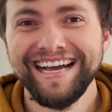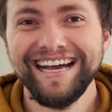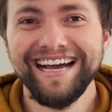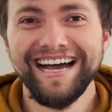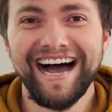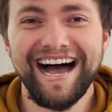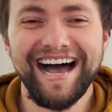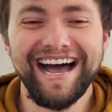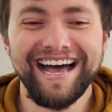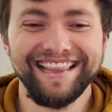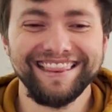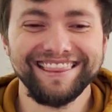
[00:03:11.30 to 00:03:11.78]

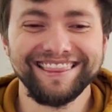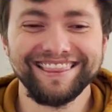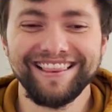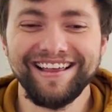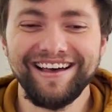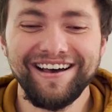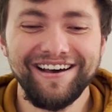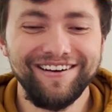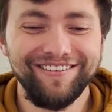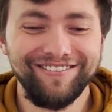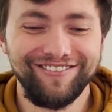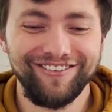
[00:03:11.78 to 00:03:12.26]
I
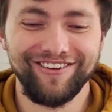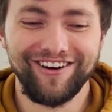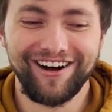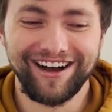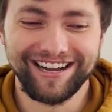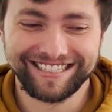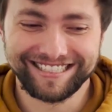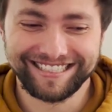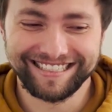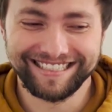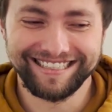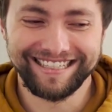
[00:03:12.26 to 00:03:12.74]
love
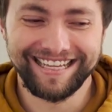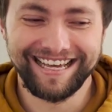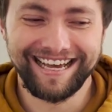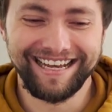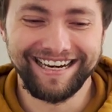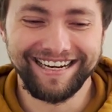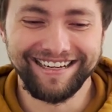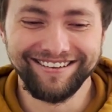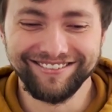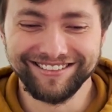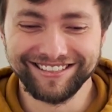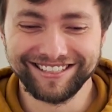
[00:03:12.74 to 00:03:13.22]
watching
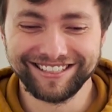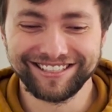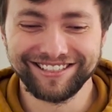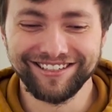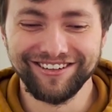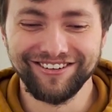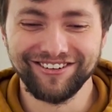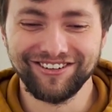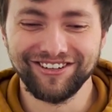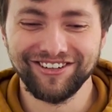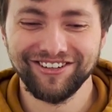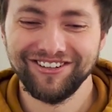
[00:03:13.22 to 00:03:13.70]
that. It was
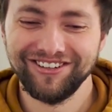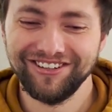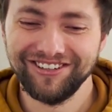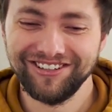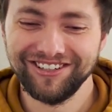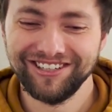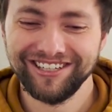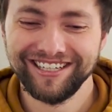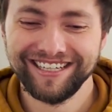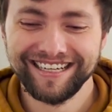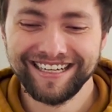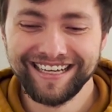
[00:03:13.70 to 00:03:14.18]
so
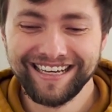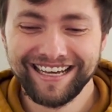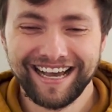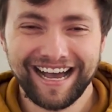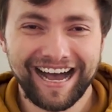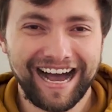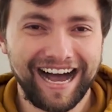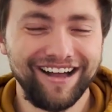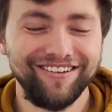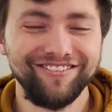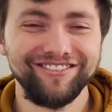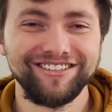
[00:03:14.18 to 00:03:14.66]
cool.
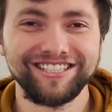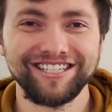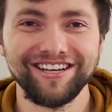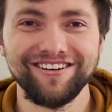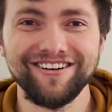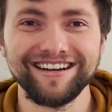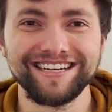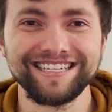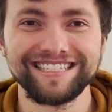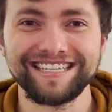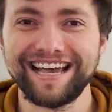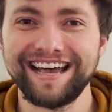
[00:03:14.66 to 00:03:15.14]
I'm so
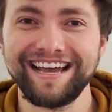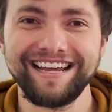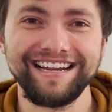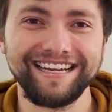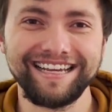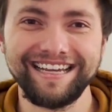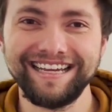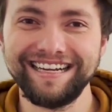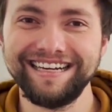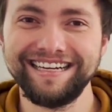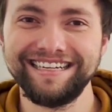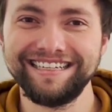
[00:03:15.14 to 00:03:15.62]
excited
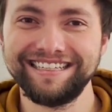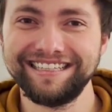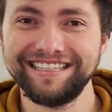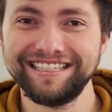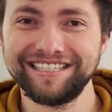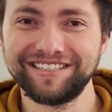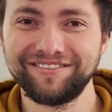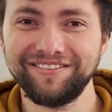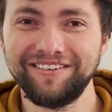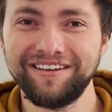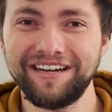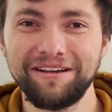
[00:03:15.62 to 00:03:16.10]
to get into
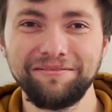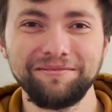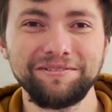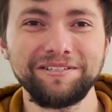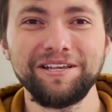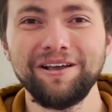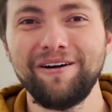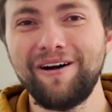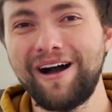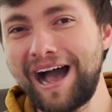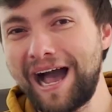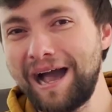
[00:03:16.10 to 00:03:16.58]
this one. I'm
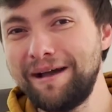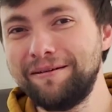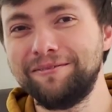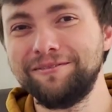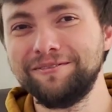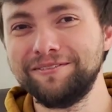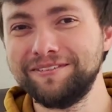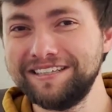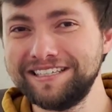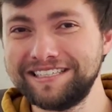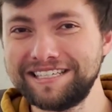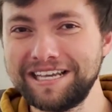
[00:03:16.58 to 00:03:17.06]
so hyped
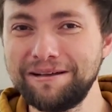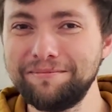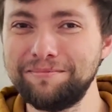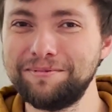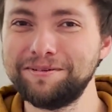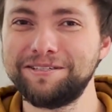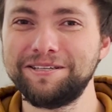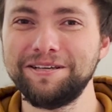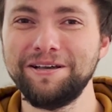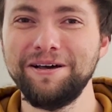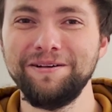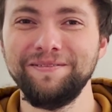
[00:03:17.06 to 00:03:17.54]
for this
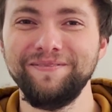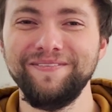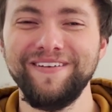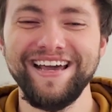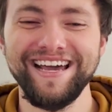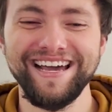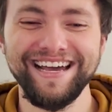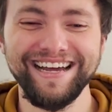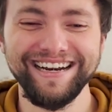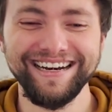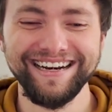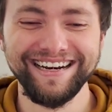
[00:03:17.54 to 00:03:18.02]
episode,
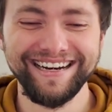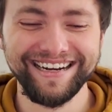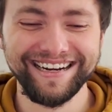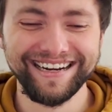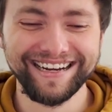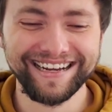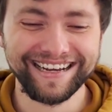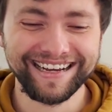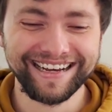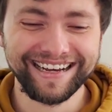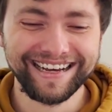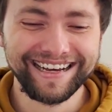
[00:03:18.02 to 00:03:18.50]
man.
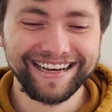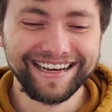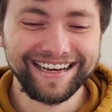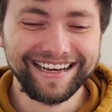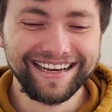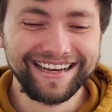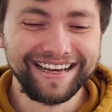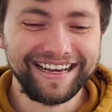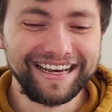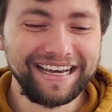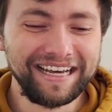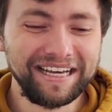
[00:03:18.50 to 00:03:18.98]

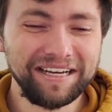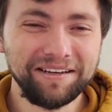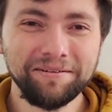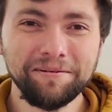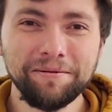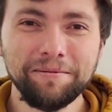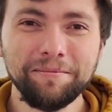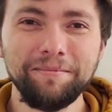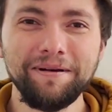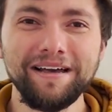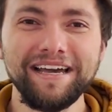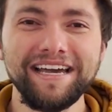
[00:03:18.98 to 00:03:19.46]

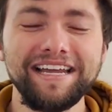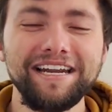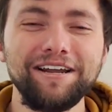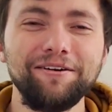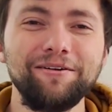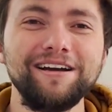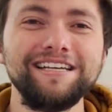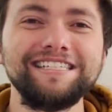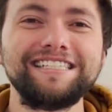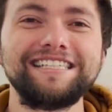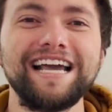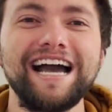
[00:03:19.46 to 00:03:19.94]
But
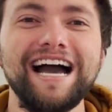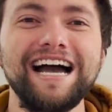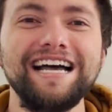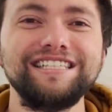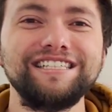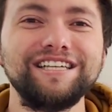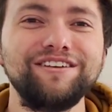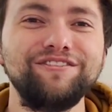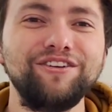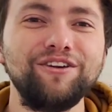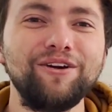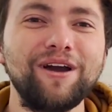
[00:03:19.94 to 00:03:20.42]
anyways,
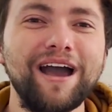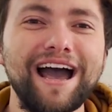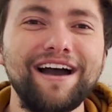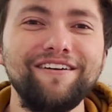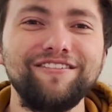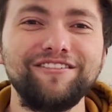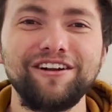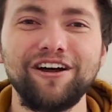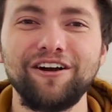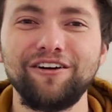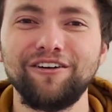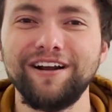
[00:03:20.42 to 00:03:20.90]
guys, if you
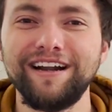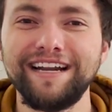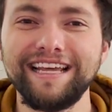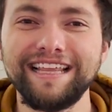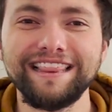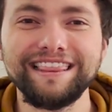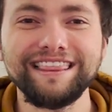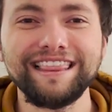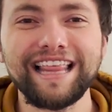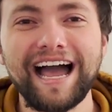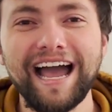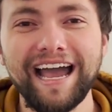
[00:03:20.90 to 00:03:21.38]
haven't already,
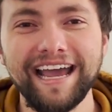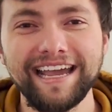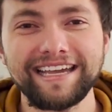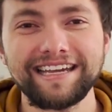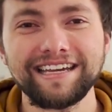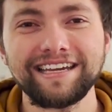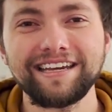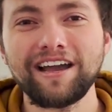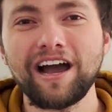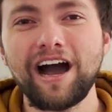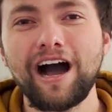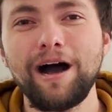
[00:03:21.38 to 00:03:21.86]
like,
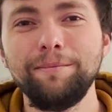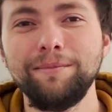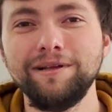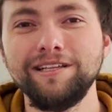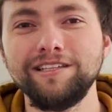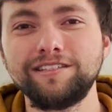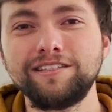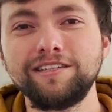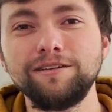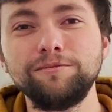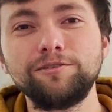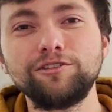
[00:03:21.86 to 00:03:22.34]

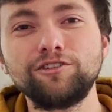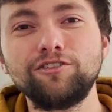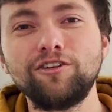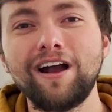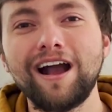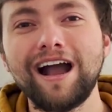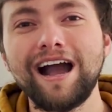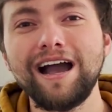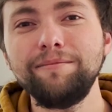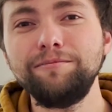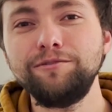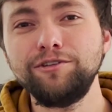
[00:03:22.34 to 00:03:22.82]
comment,
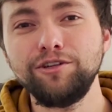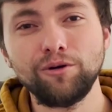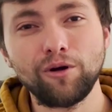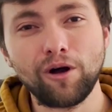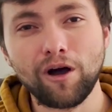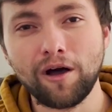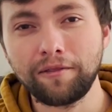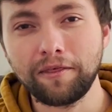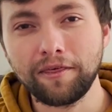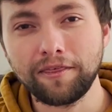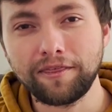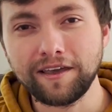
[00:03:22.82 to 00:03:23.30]
subscribe, do
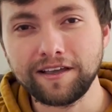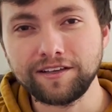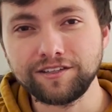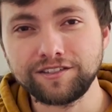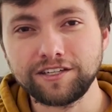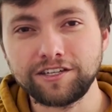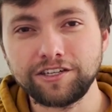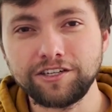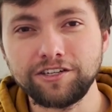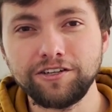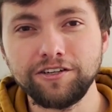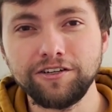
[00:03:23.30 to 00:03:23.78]
all the things
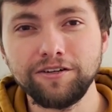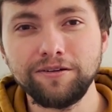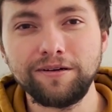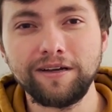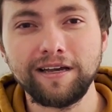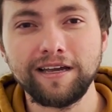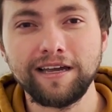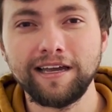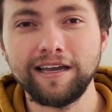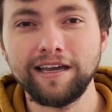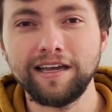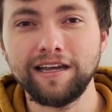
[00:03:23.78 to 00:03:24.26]
that you do,
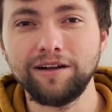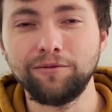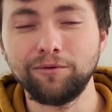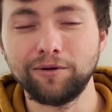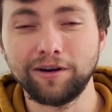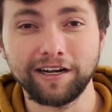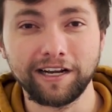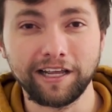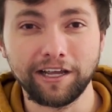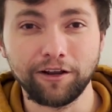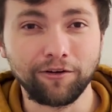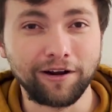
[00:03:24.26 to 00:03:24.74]
and we're
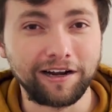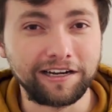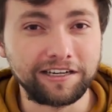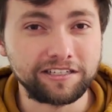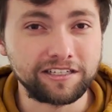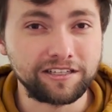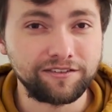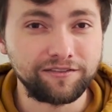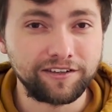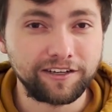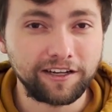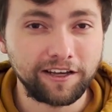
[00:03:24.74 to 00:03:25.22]
going to get right
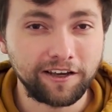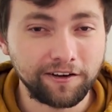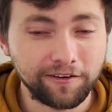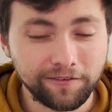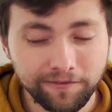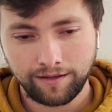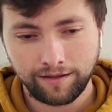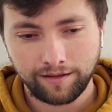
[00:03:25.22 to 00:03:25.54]
into the video.